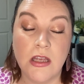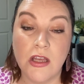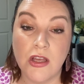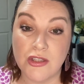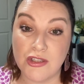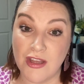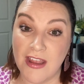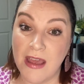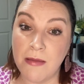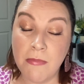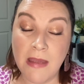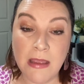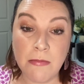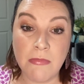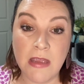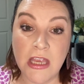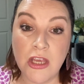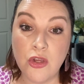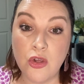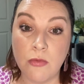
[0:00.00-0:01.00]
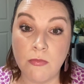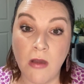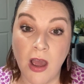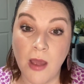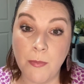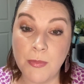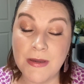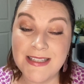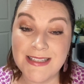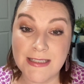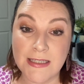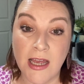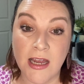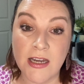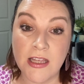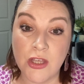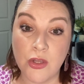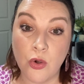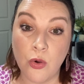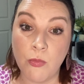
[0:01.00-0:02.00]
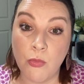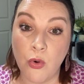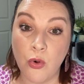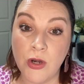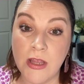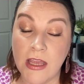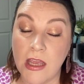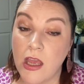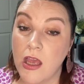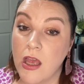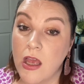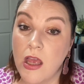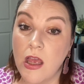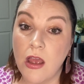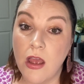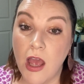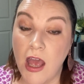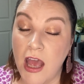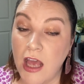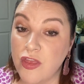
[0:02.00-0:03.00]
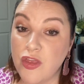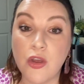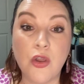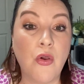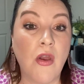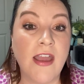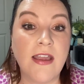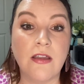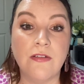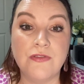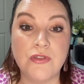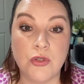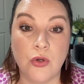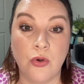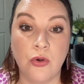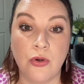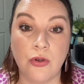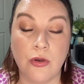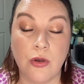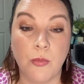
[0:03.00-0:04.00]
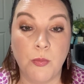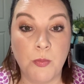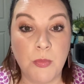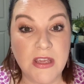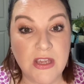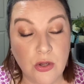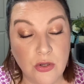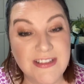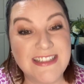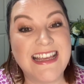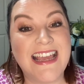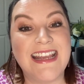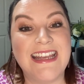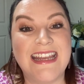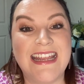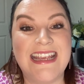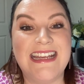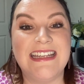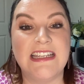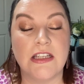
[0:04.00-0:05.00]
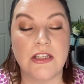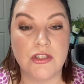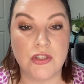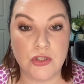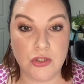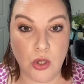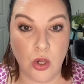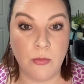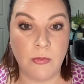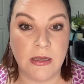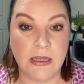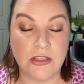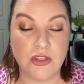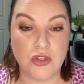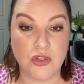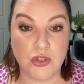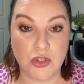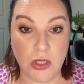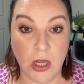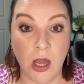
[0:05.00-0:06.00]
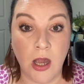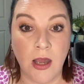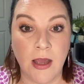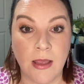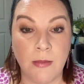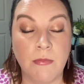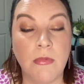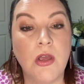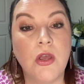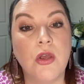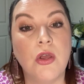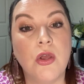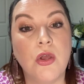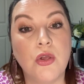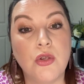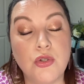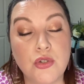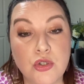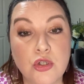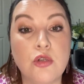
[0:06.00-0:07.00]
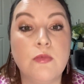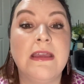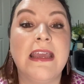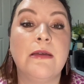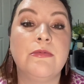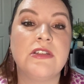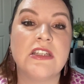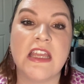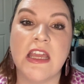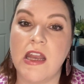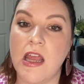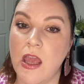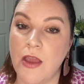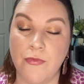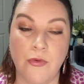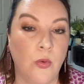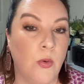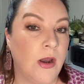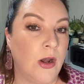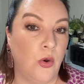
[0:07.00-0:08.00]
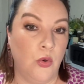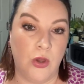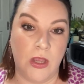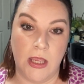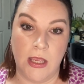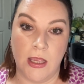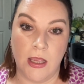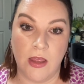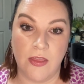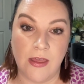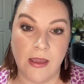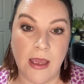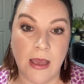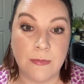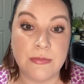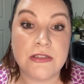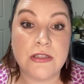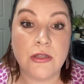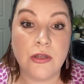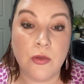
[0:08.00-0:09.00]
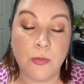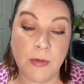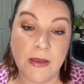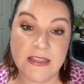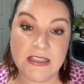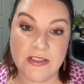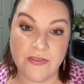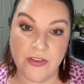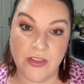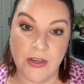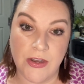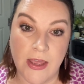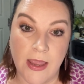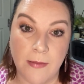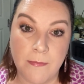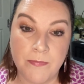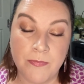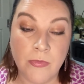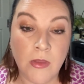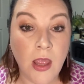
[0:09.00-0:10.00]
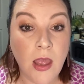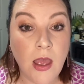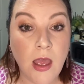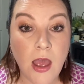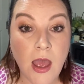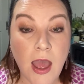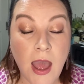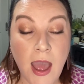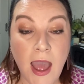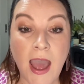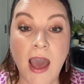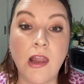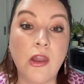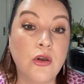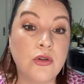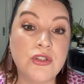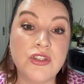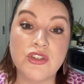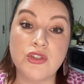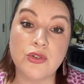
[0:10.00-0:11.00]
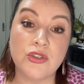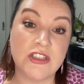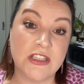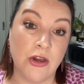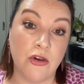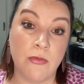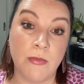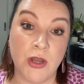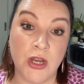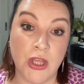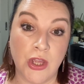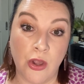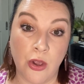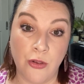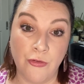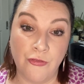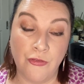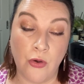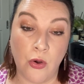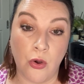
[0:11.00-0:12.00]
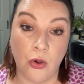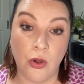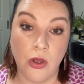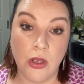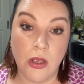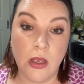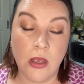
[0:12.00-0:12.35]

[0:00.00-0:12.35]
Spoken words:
So that may mean you might be starting your morning at the crack of dawn, because they need so much time to be able to get everyone looking their absolute best for the day. How long does your ceremony go for?